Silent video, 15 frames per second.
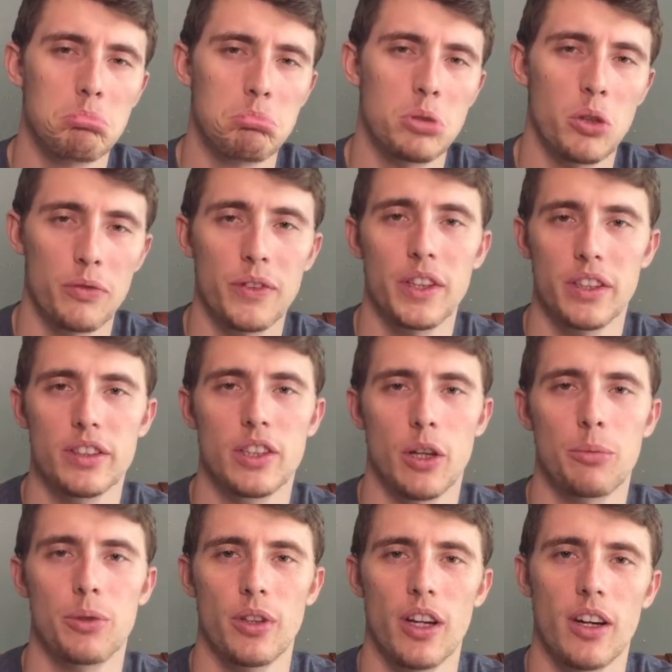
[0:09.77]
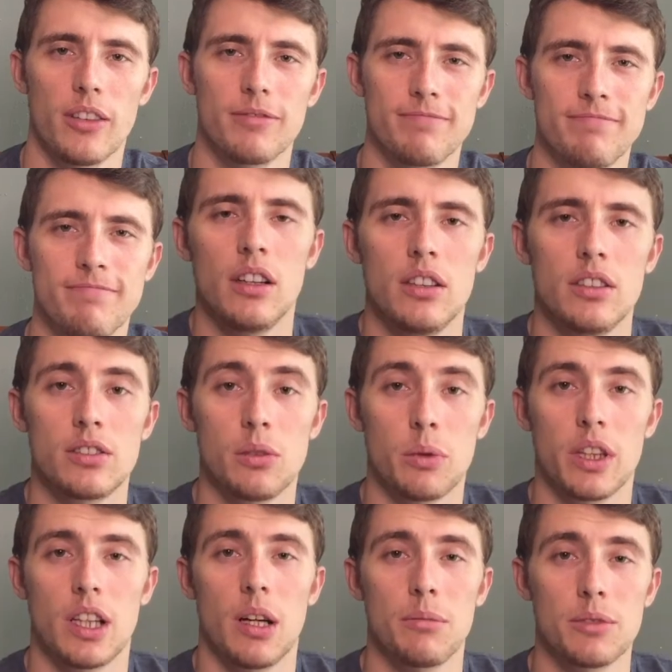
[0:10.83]
Hopefully this helps you out. So
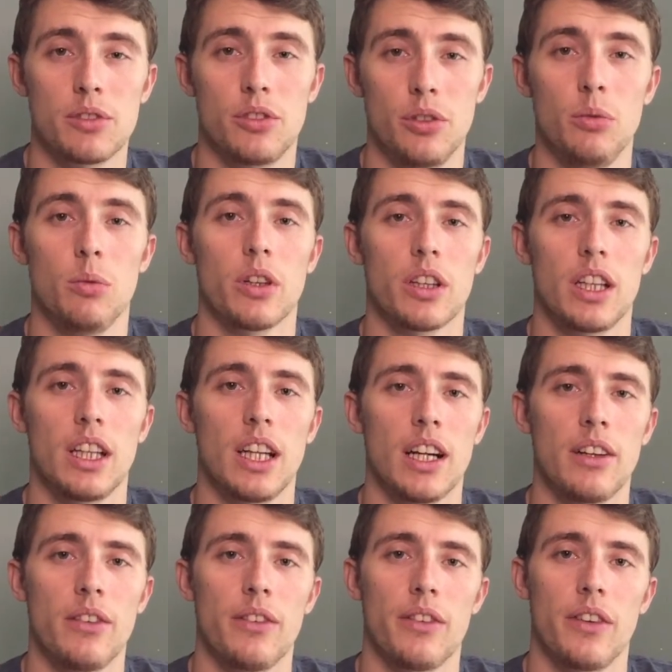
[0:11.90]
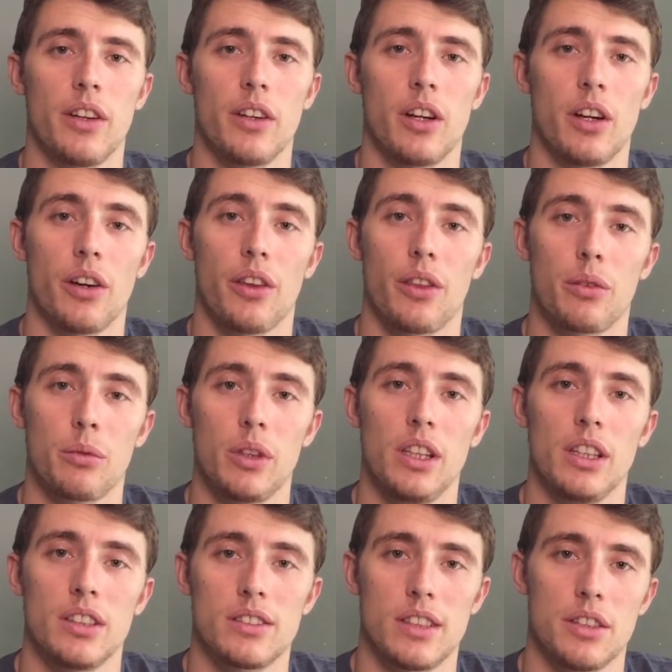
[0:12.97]
when it comes to working out, there are 3
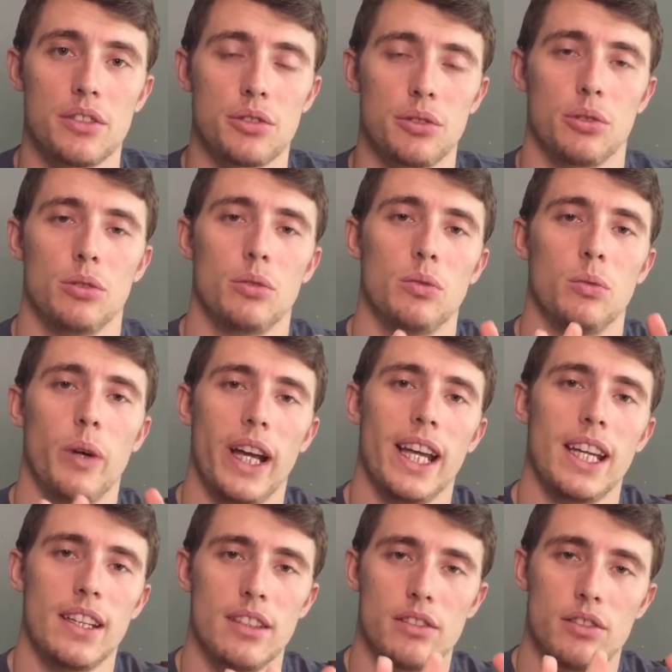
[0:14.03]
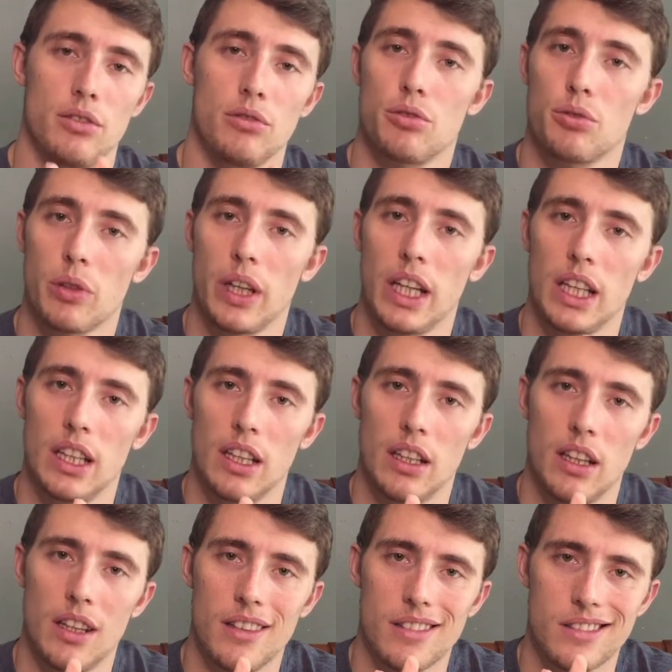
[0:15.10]
essential ways to train
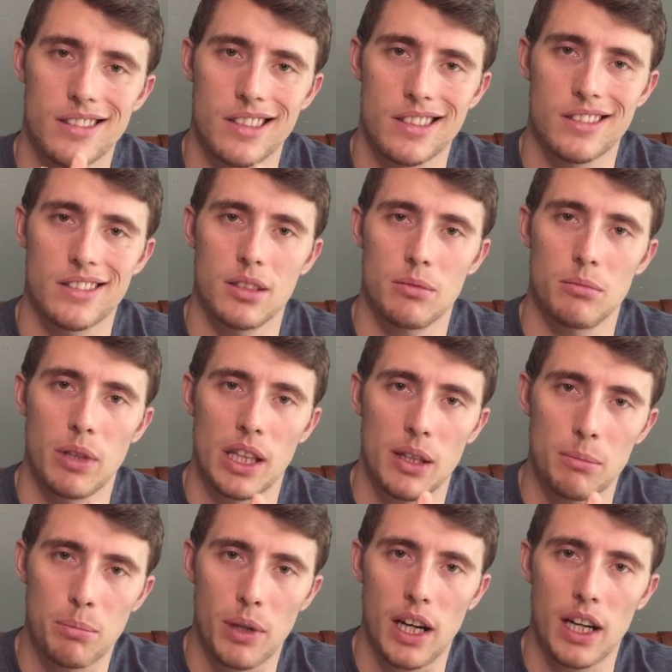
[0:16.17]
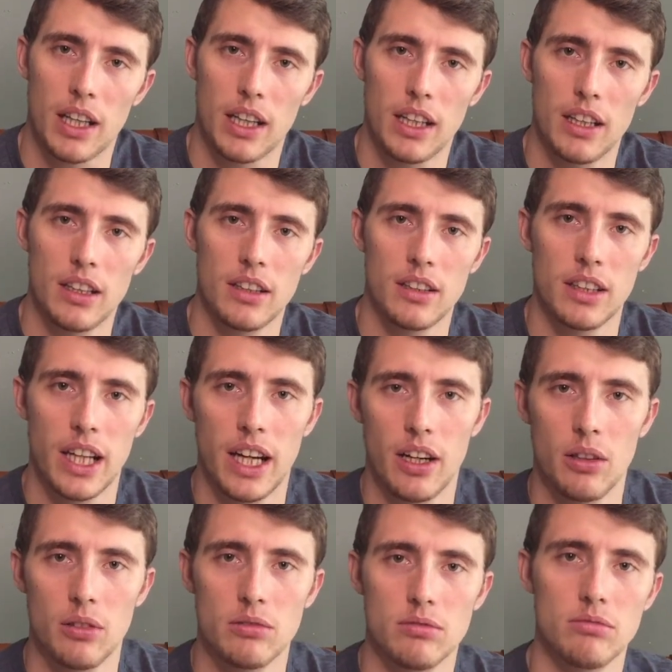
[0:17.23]
the system and the body.
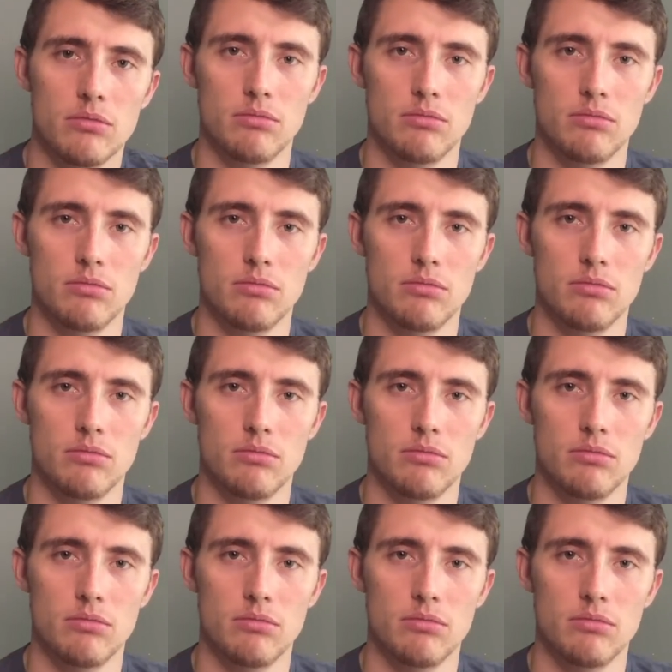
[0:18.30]
Now,